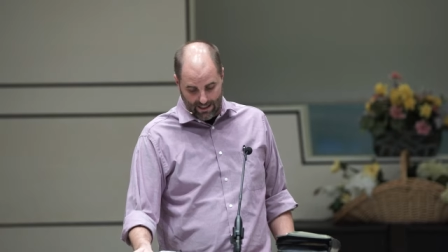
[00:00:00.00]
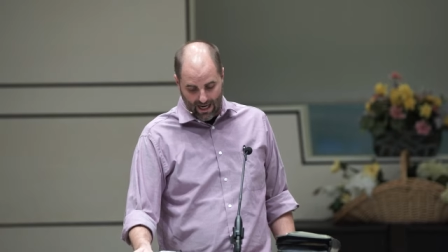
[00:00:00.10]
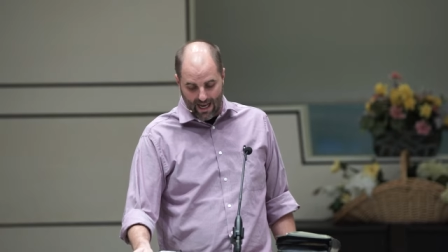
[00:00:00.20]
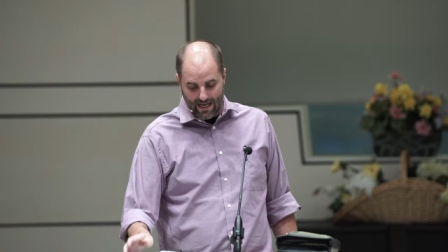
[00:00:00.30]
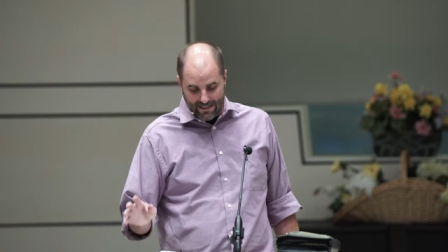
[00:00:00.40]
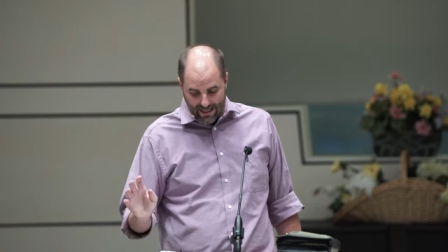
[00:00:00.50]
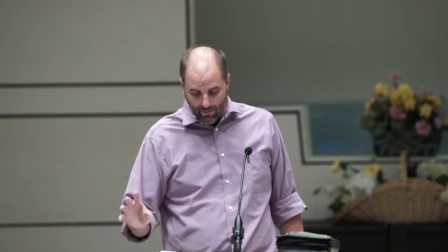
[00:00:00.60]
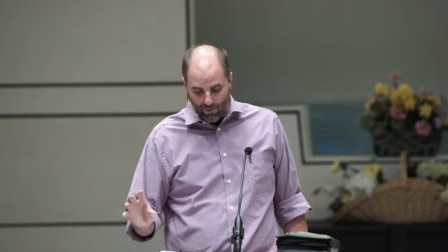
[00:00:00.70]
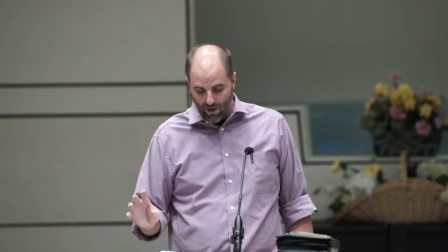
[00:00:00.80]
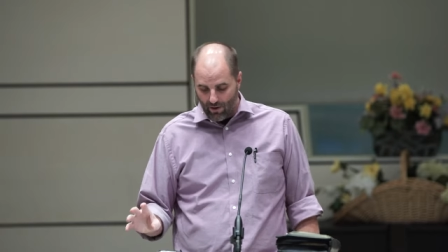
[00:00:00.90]
and a
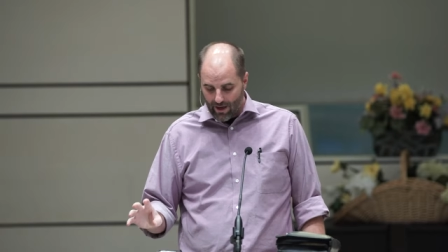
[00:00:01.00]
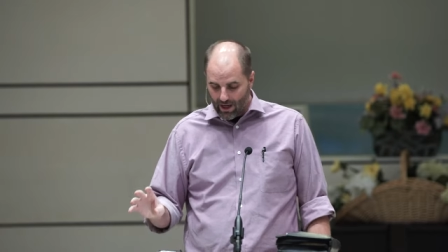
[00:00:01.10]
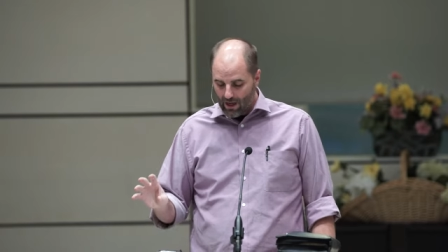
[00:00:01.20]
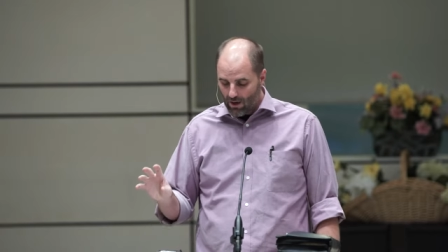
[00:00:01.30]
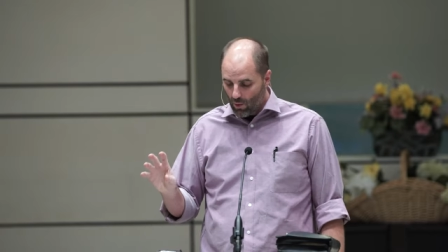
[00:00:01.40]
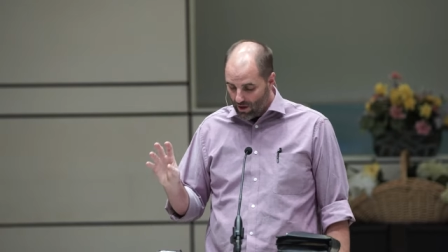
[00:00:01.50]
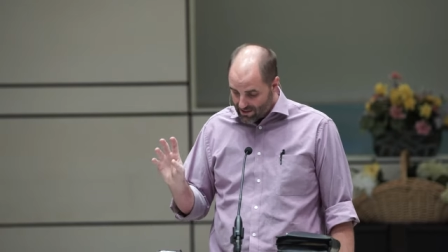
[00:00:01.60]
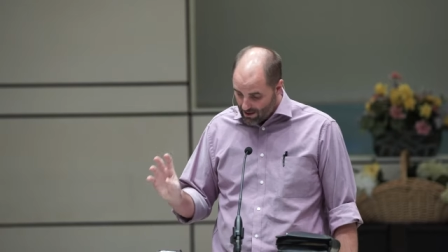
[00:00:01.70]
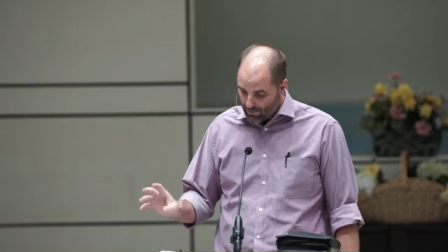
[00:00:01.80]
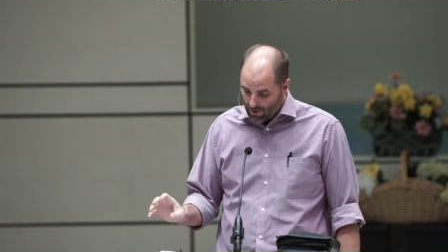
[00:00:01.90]
temporary or a
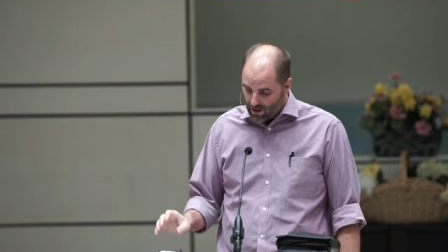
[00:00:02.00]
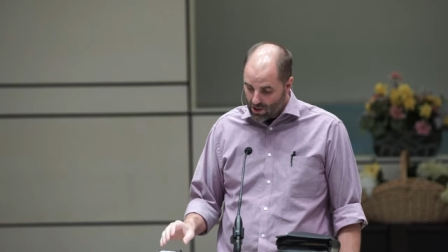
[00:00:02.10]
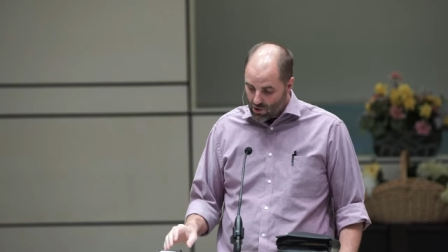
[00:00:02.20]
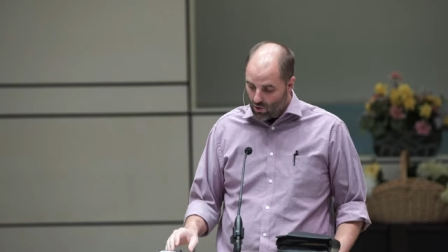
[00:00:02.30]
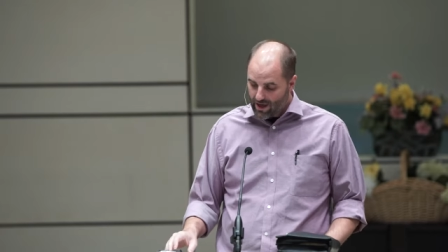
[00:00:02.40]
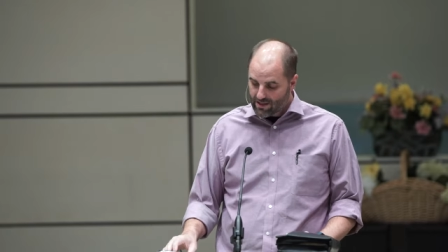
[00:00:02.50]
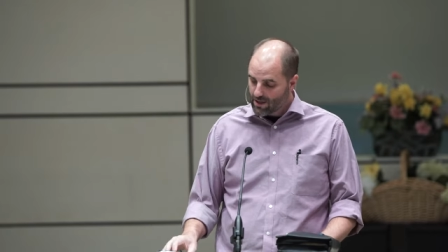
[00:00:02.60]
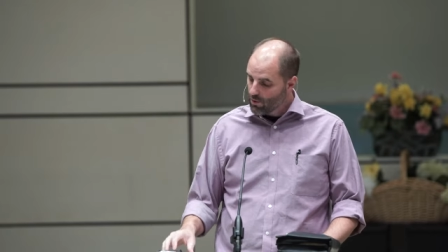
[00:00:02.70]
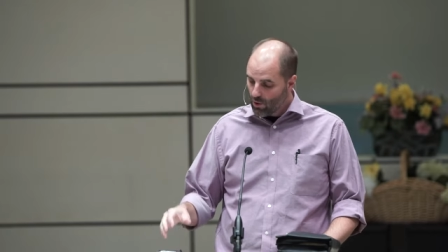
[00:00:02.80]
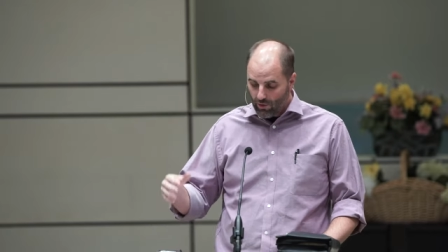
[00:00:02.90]
temporary annoyance that
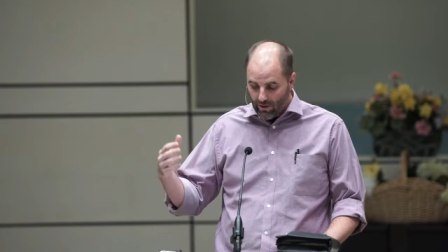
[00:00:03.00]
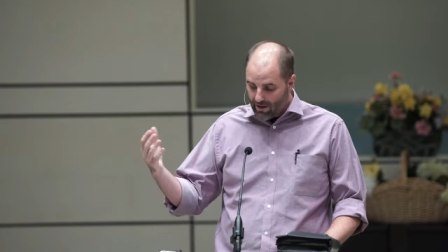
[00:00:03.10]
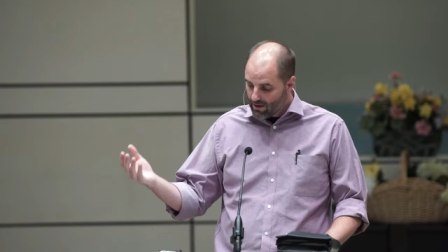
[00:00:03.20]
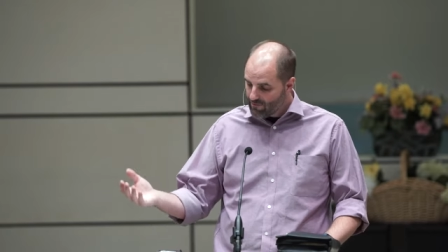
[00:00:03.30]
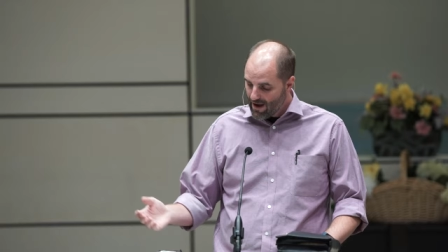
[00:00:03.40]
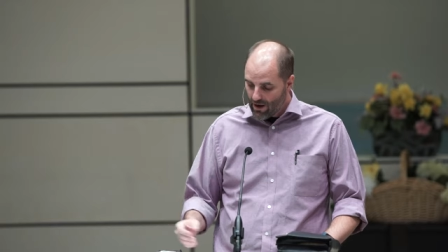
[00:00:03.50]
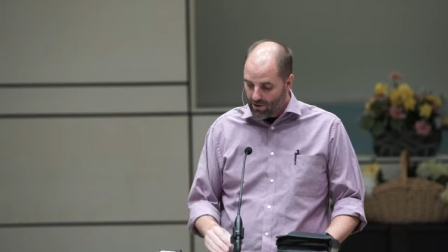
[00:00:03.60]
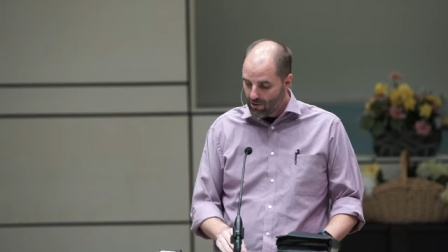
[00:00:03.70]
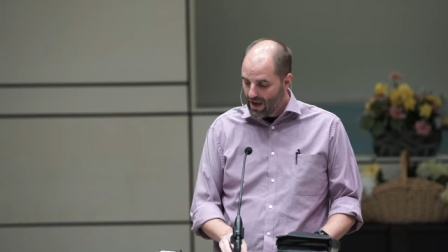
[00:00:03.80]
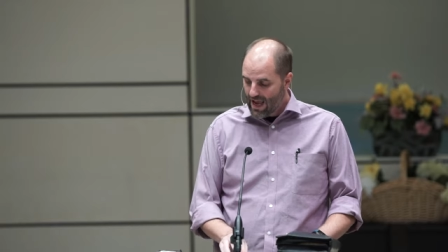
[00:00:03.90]
would only become
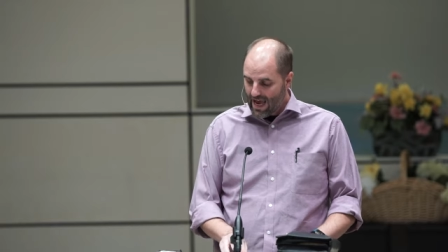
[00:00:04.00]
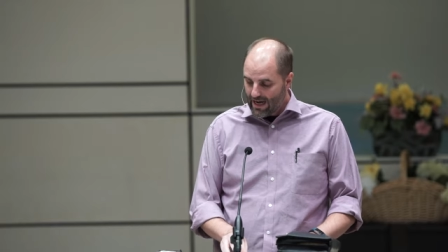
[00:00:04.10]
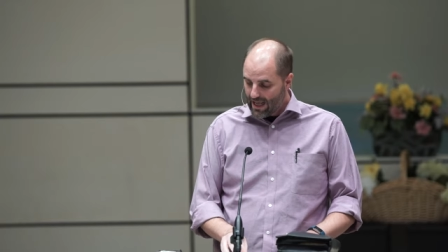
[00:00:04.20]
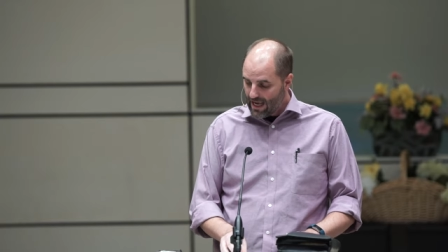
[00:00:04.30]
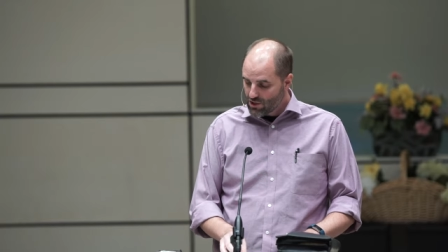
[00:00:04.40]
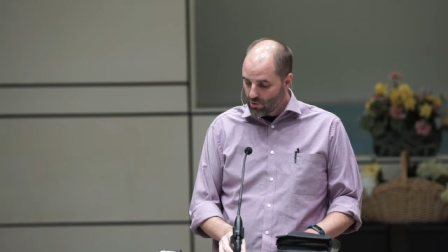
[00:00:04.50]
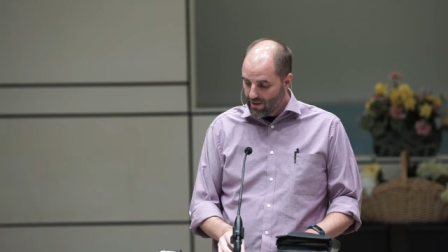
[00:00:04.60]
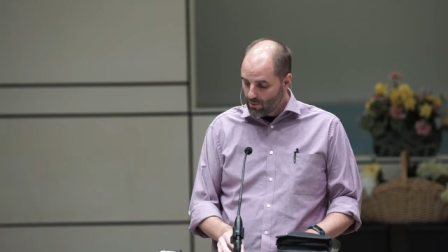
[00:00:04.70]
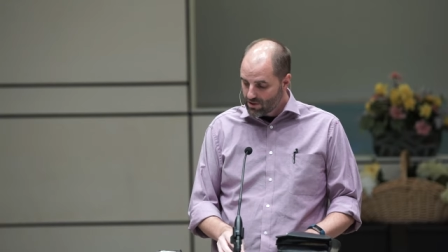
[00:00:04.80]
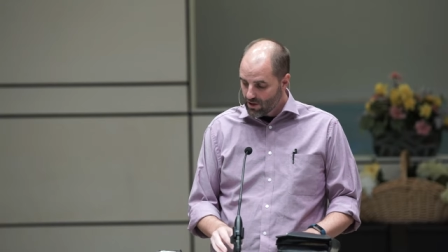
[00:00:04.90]
valued at an age when they
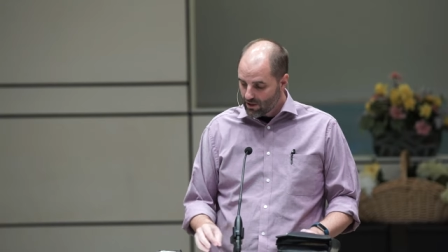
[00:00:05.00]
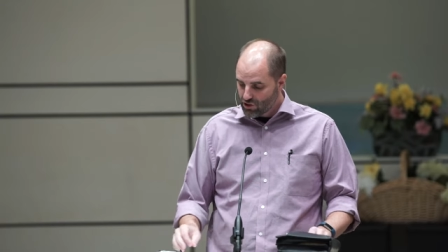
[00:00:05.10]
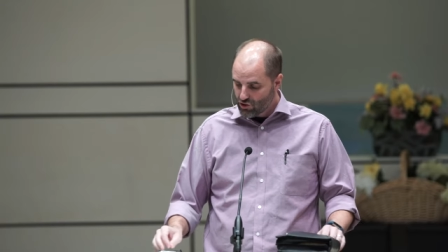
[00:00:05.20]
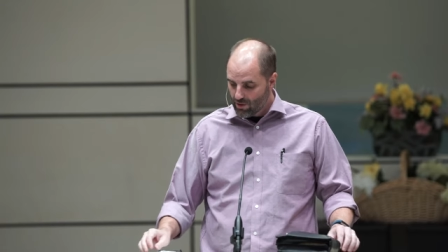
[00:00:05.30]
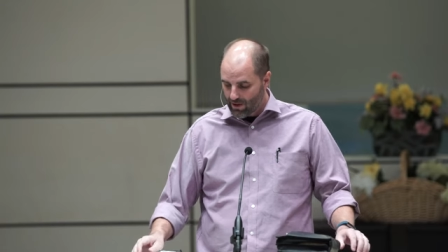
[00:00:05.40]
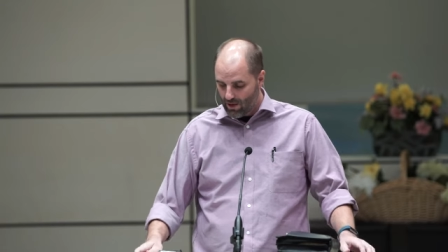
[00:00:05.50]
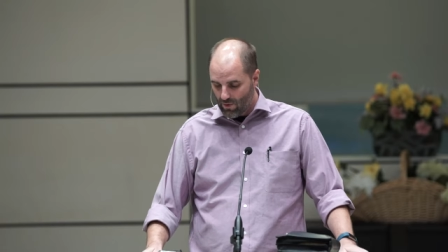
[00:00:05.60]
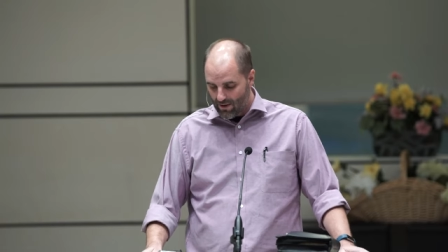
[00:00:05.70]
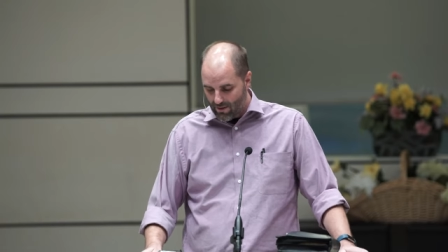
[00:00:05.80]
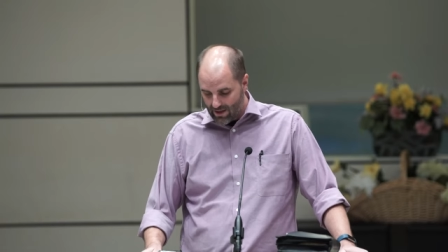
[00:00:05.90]
would start contributing
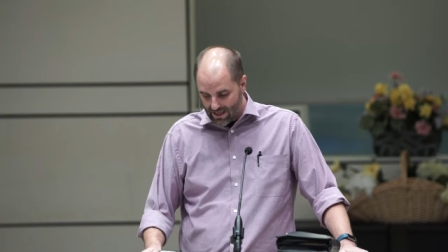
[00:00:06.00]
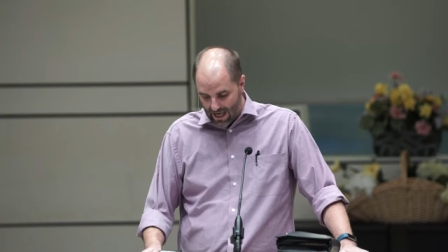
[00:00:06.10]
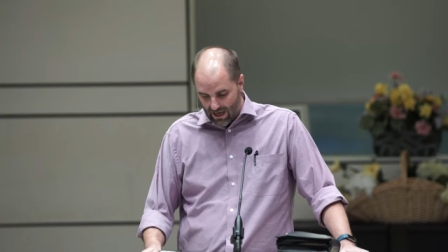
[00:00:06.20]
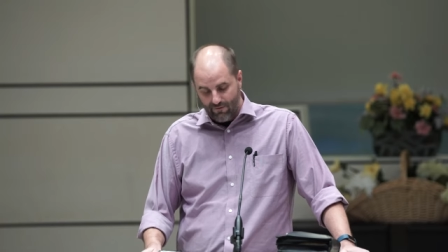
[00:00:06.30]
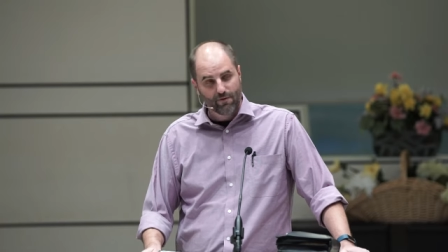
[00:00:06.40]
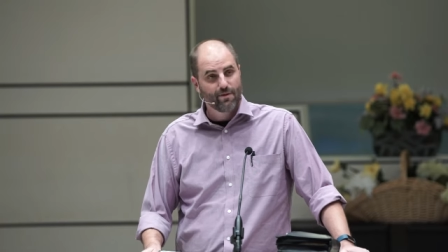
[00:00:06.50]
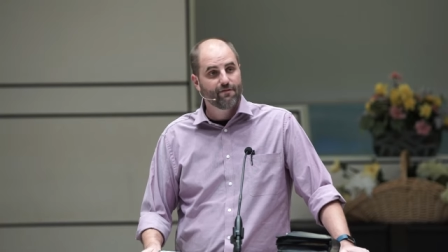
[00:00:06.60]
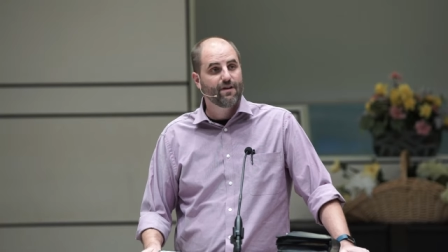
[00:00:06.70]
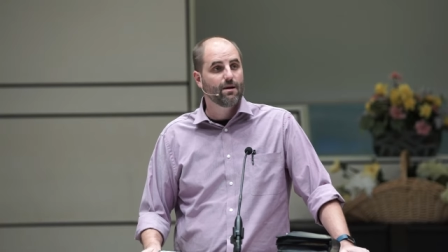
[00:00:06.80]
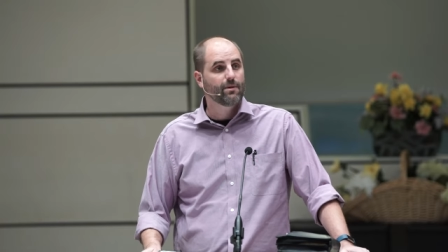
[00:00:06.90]
rather than taking from the
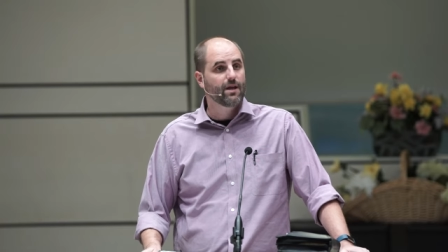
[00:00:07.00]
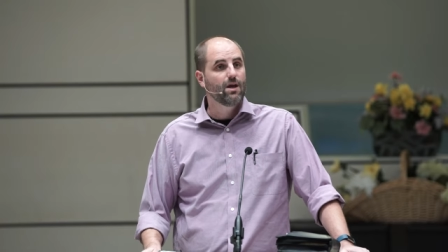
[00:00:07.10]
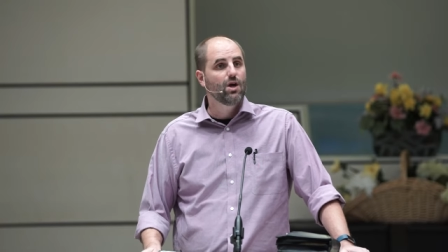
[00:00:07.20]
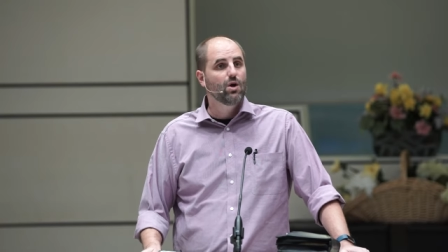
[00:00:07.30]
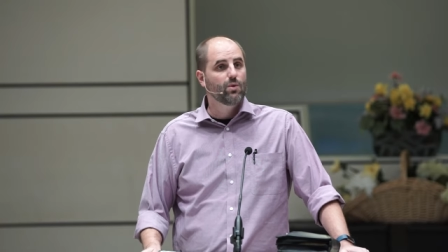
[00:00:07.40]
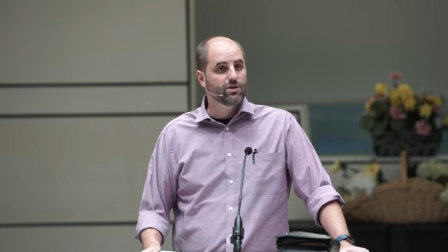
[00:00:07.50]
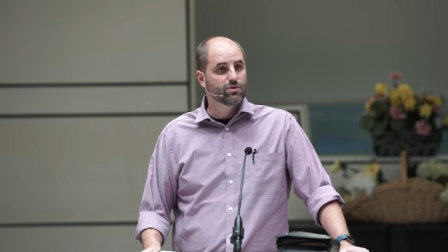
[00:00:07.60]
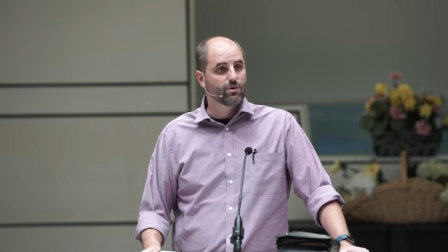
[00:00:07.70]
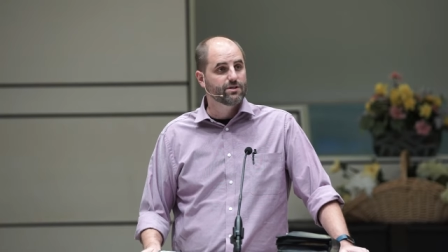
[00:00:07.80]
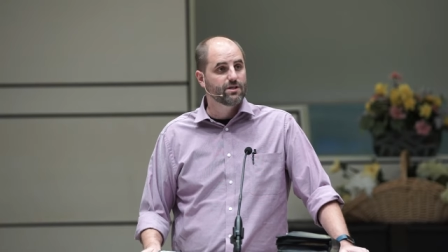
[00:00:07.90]
family
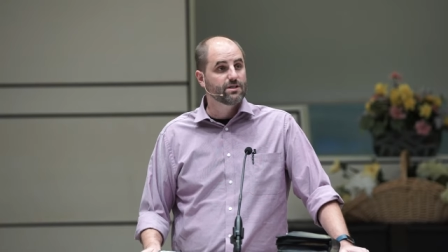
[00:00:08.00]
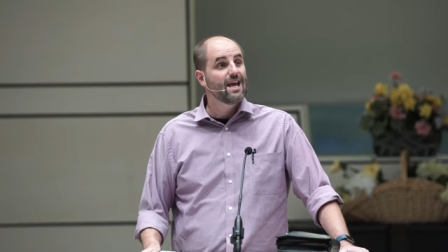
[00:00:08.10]
resources.